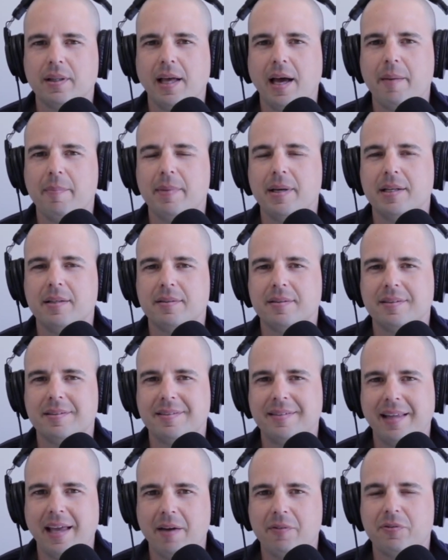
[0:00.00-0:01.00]
That means it's
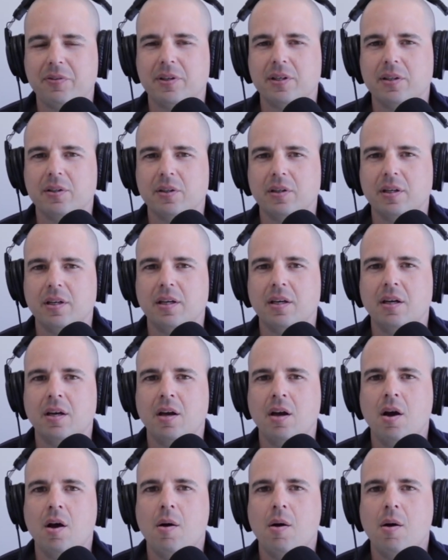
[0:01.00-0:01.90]
definitely